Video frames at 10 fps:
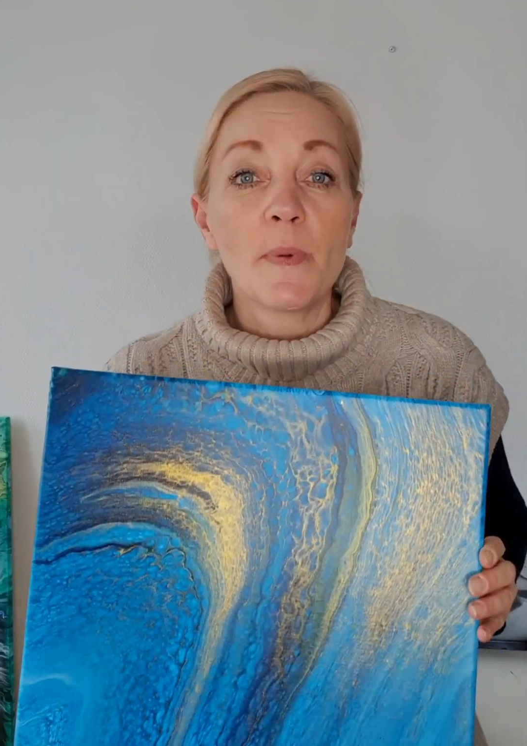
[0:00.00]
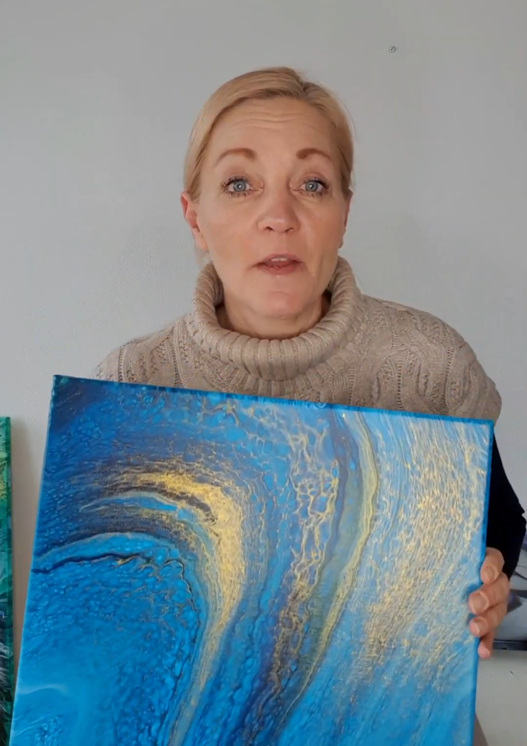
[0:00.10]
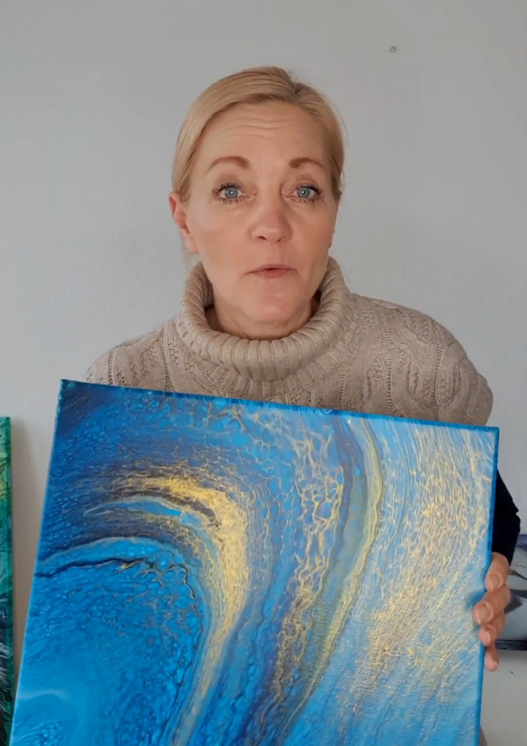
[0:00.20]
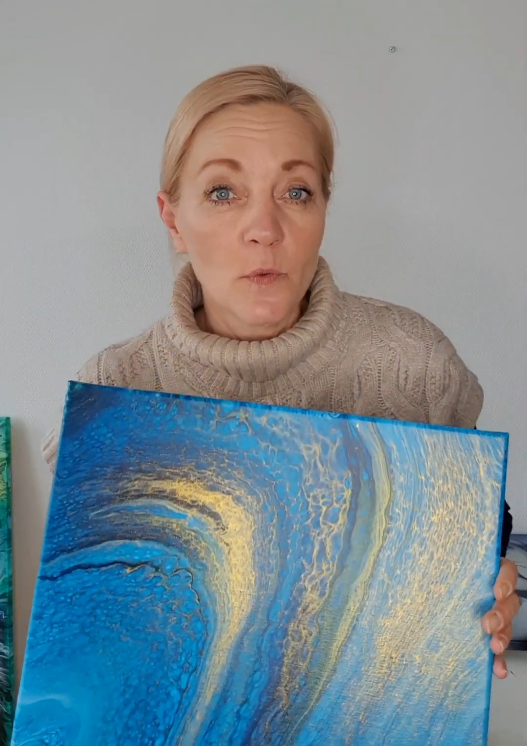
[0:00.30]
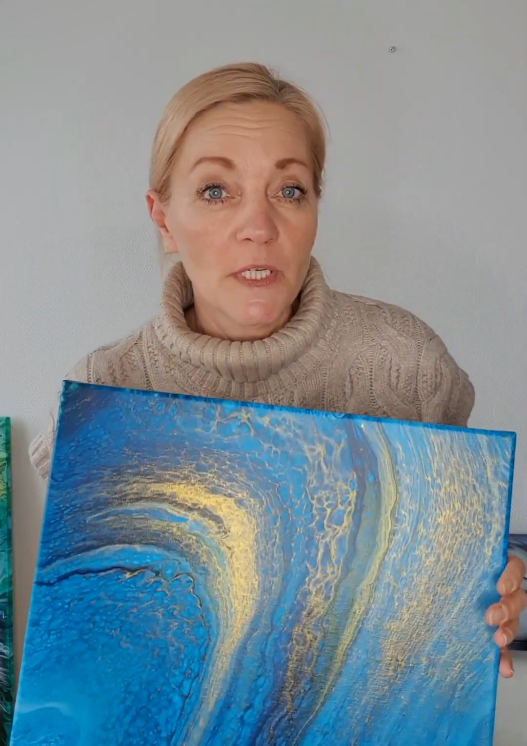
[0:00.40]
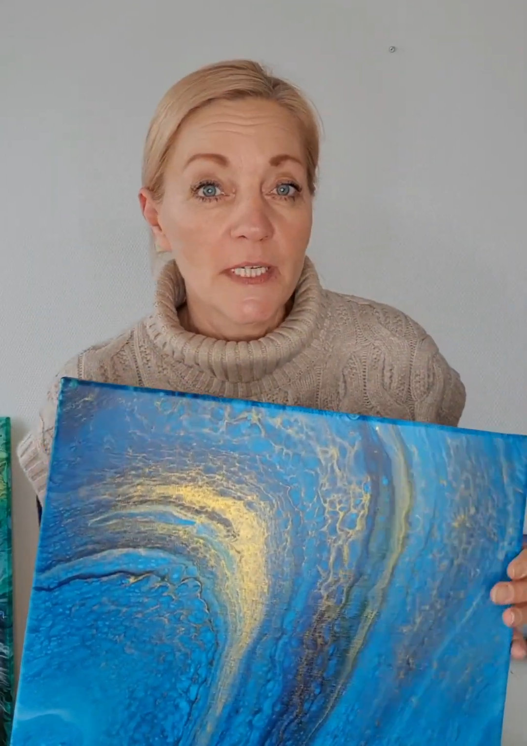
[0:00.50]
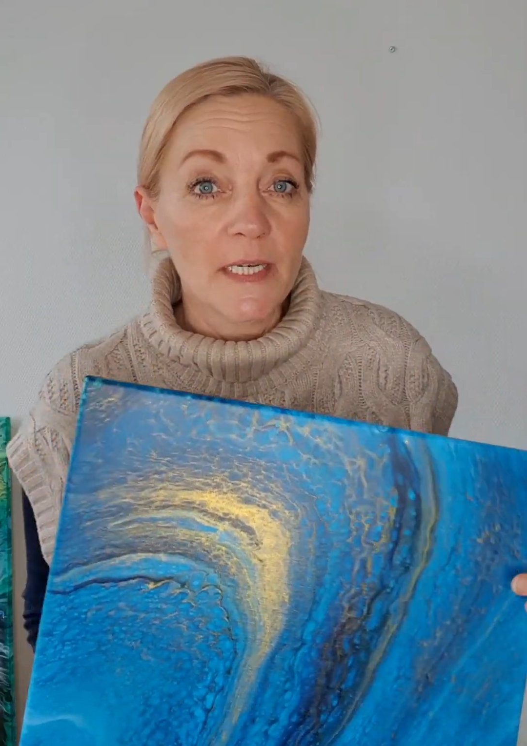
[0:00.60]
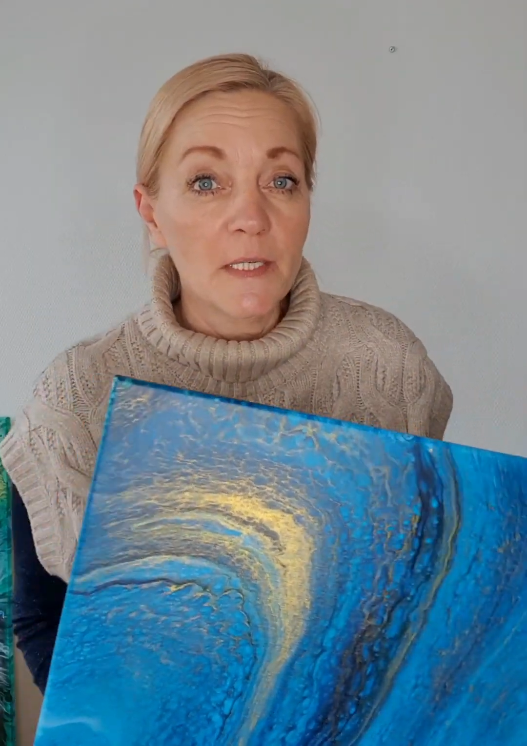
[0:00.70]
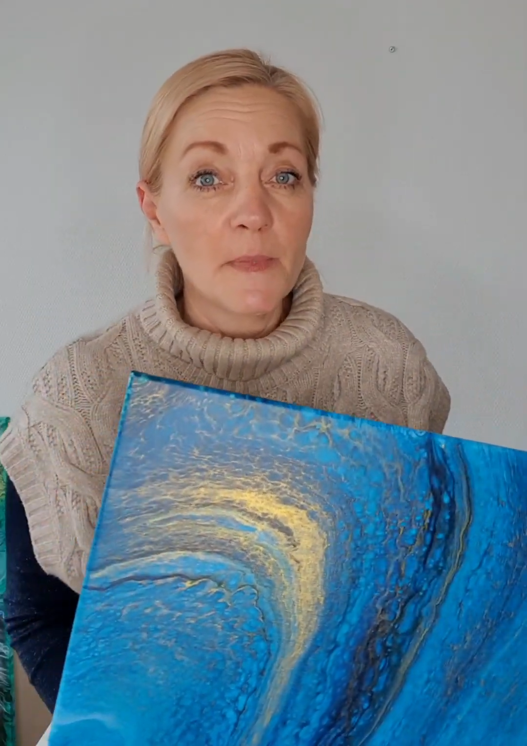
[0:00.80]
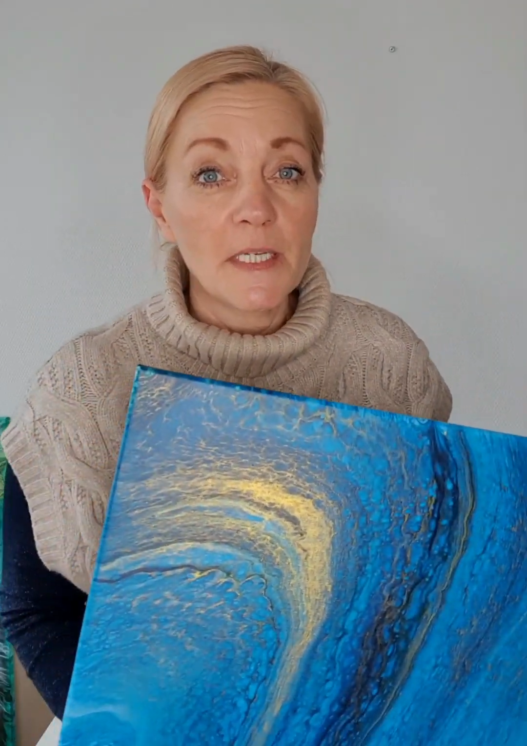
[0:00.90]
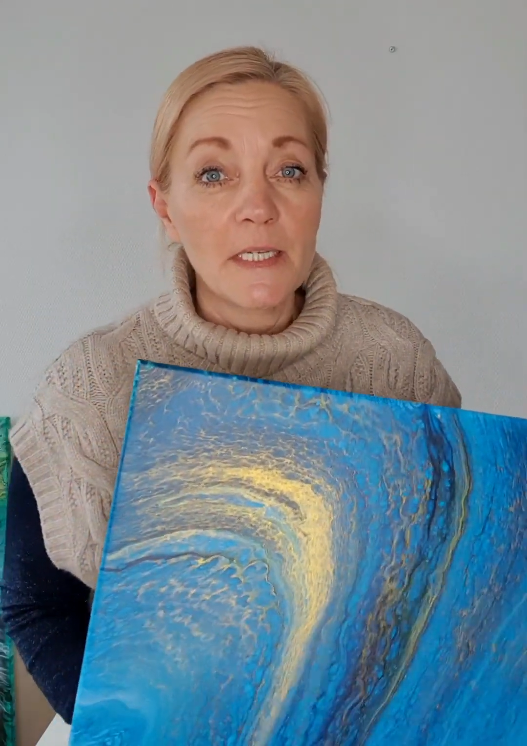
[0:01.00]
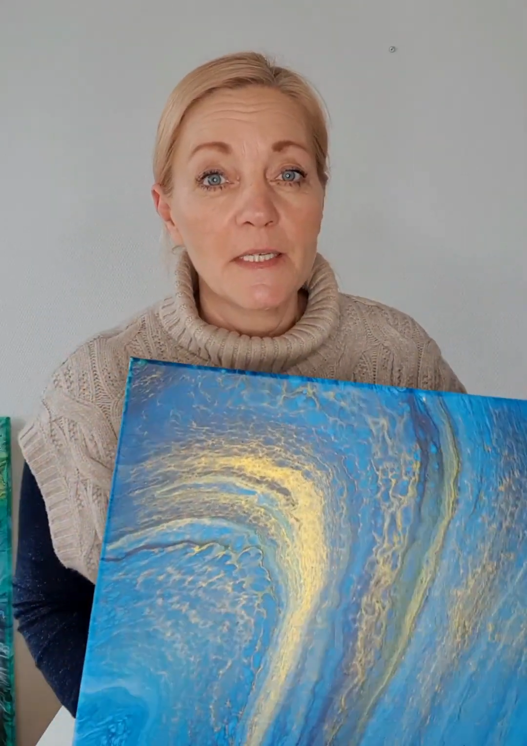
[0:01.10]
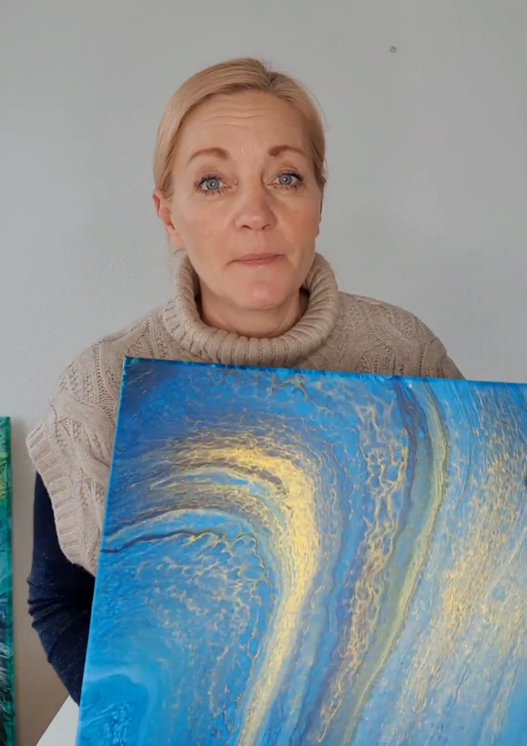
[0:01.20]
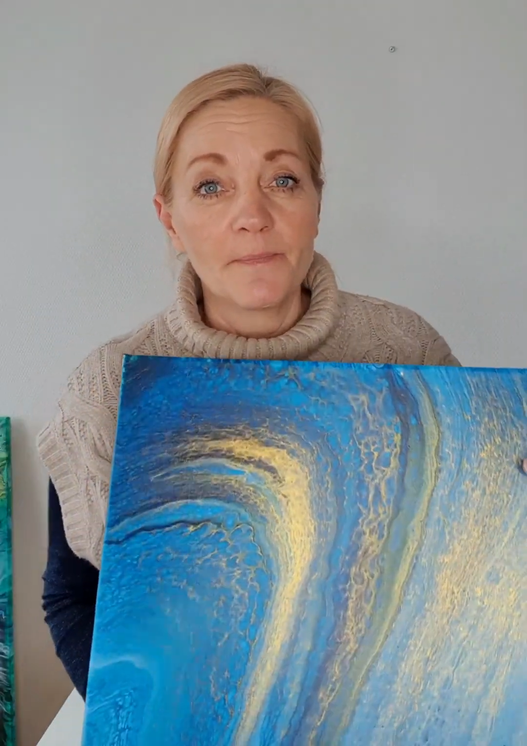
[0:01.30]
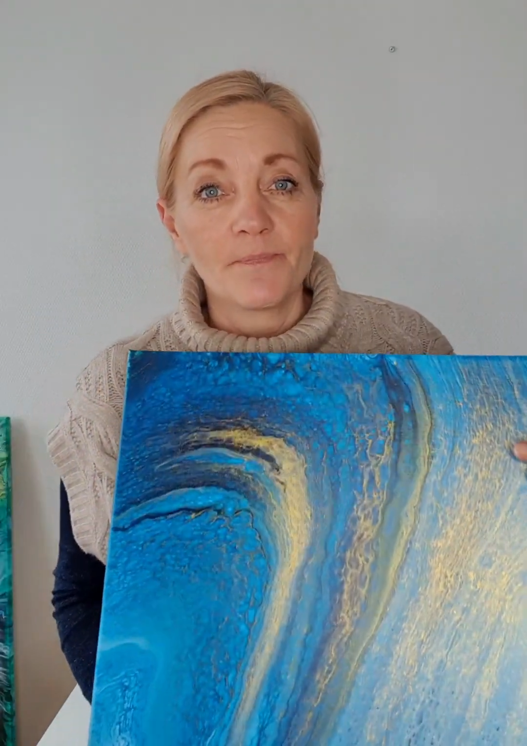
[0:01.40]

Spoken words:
by 40 centimeters.